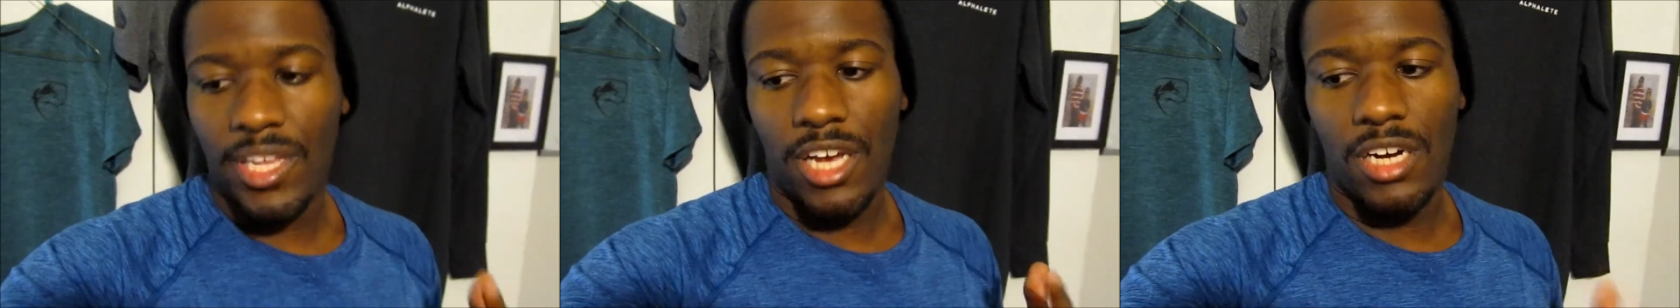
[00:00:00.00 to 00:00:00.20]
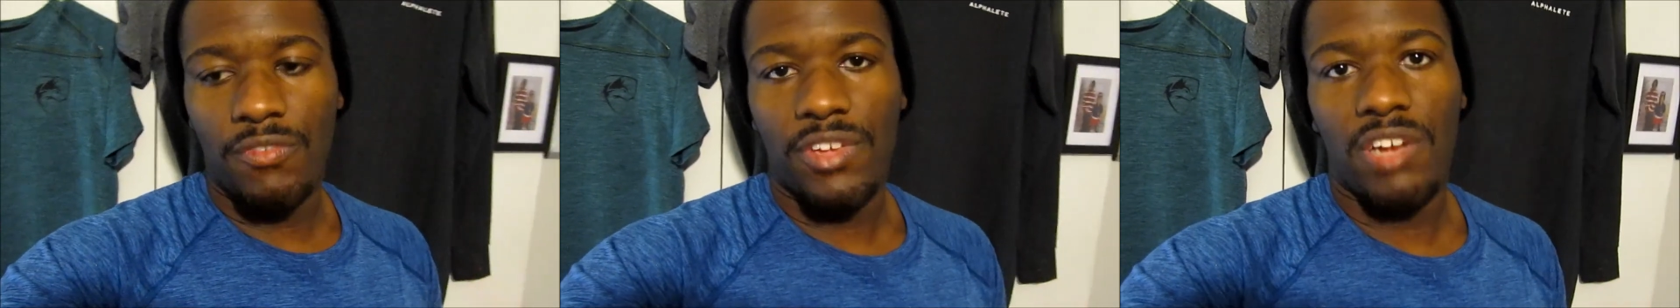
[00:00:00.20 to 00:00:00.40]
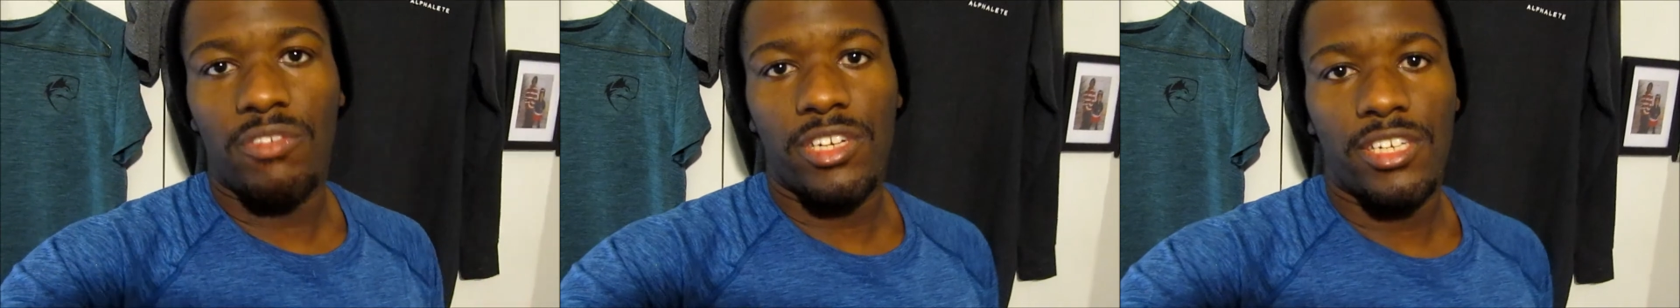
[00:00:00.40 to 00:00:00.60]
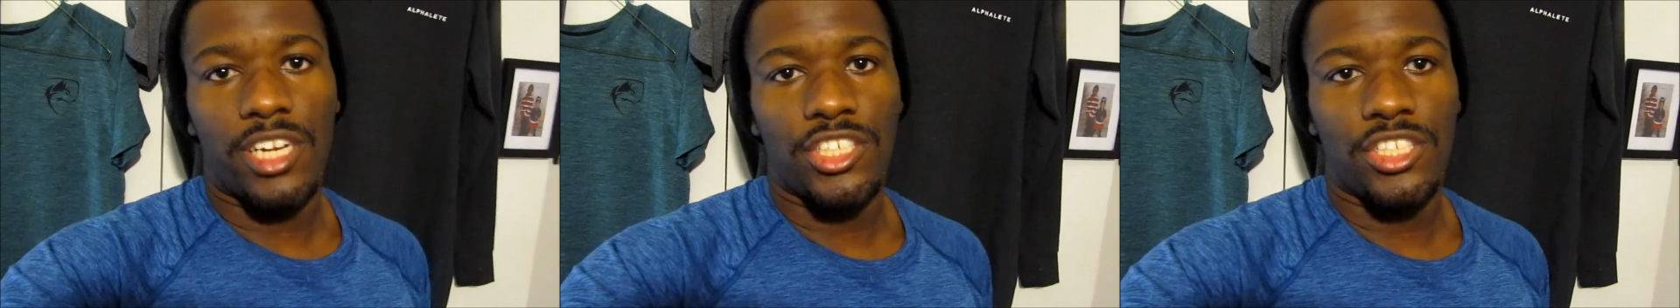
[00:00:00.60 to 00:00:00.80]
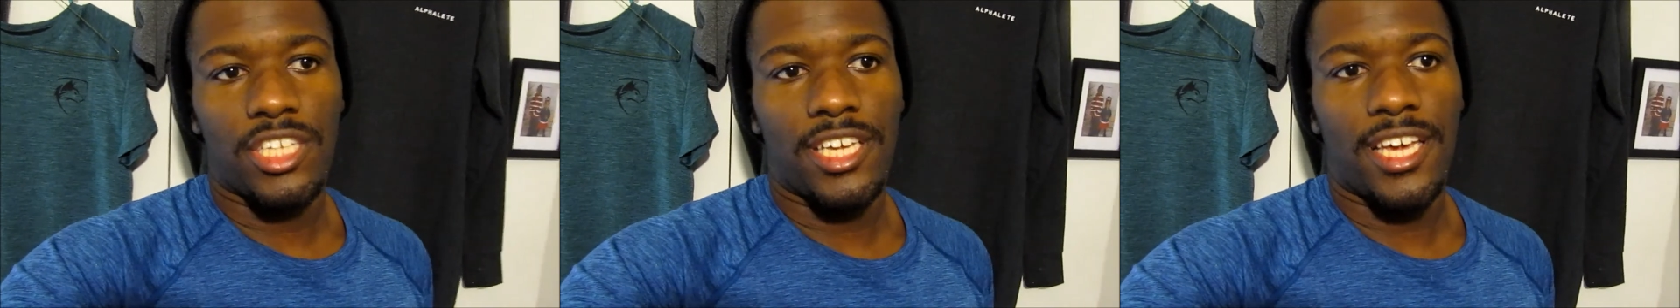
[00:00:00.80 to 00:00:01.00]
out of every
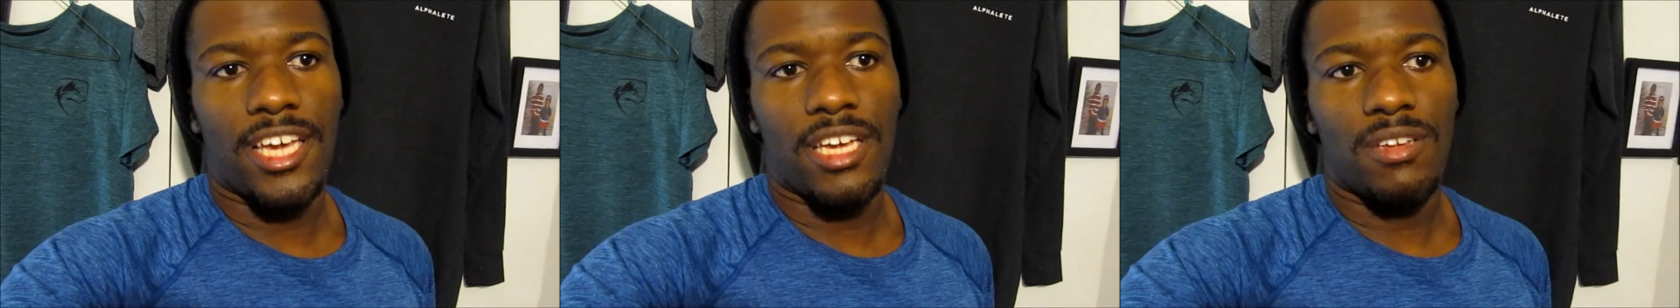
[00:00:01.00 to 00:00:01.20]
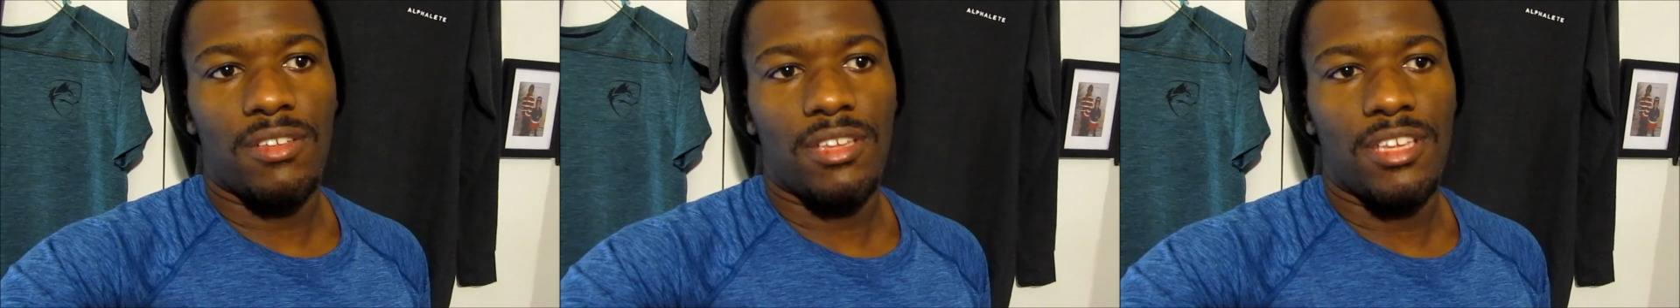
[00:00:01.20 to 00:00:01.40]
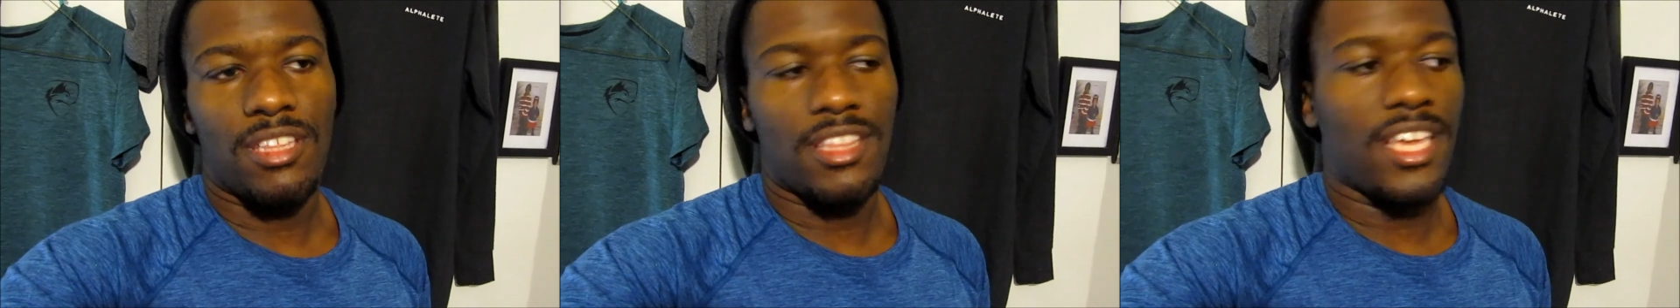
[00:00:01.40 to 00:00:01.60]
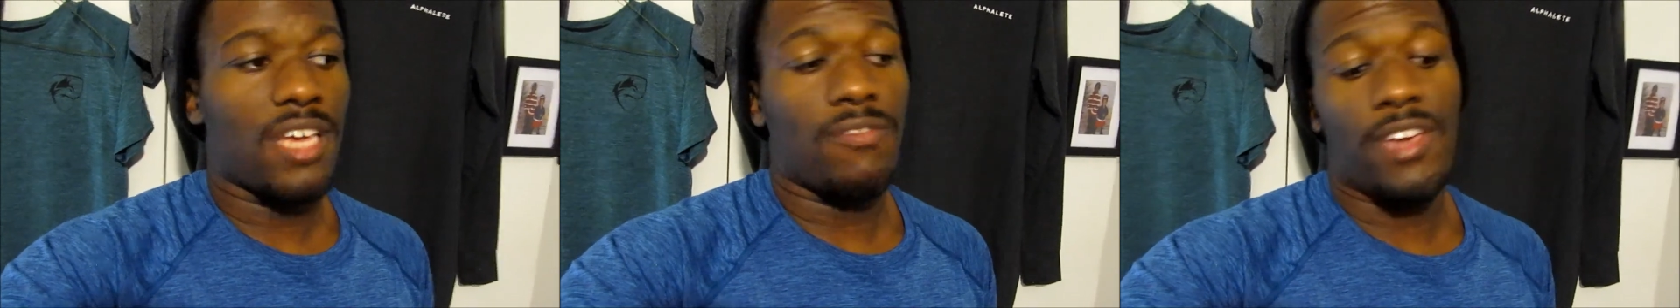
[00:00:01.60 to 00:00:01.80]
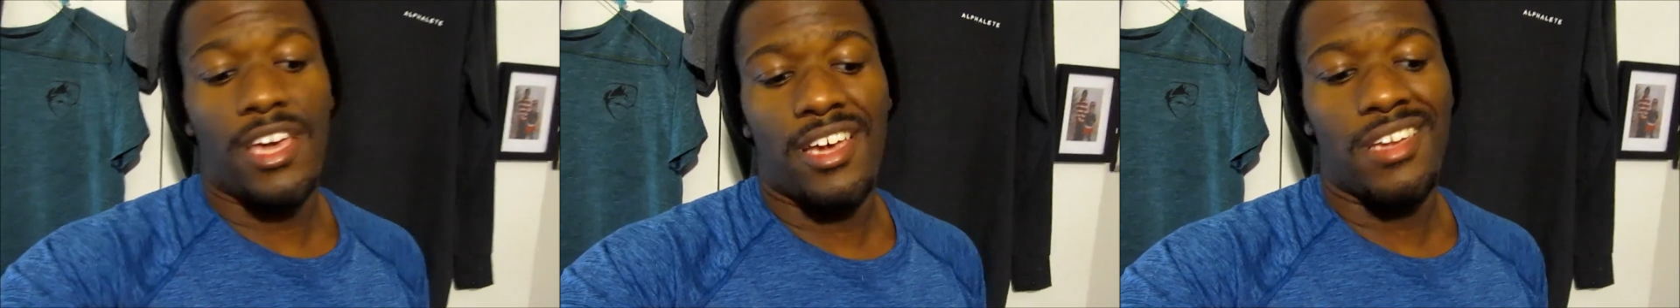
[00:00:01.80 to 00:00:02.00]
launch they
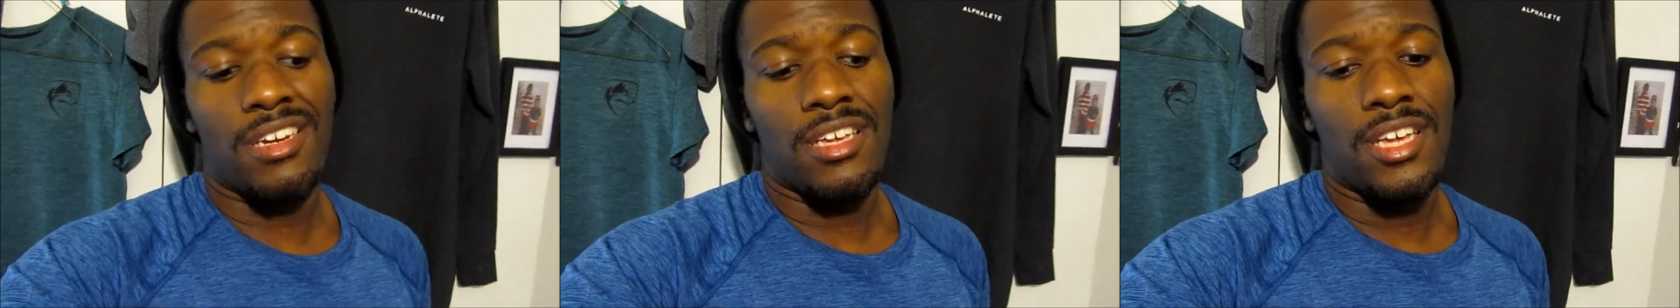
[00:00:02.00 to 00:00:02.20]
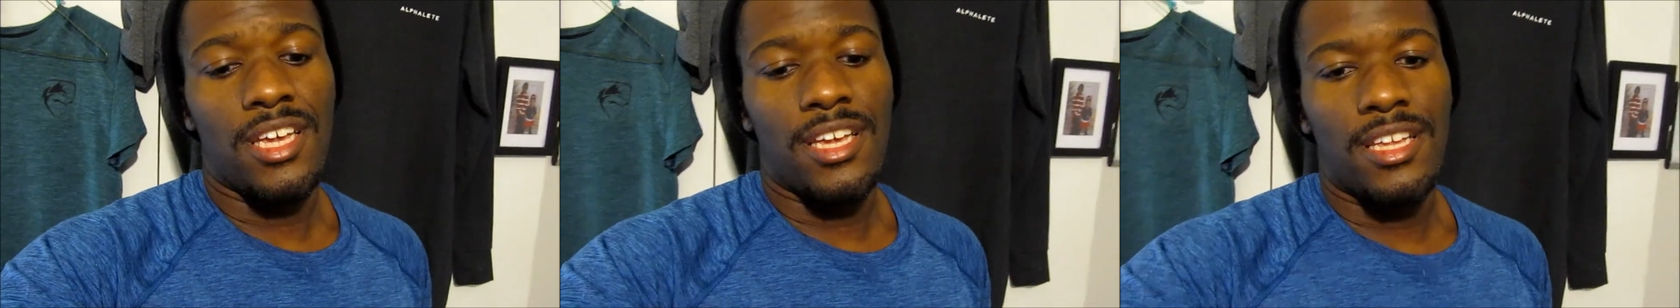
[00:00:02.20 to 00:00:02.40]
have had,